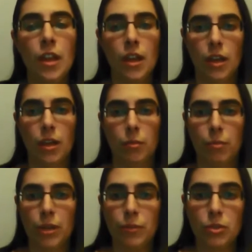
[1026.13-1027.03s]

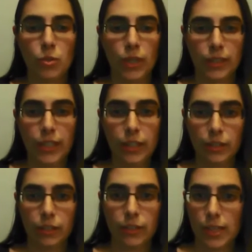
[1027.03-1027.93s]
But if you join
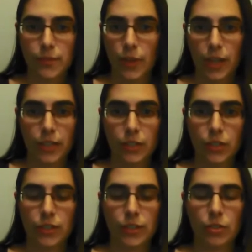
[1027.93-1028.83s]
later, that's fine. You
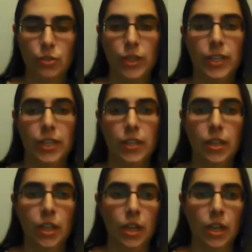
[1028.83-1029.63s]
could still join in.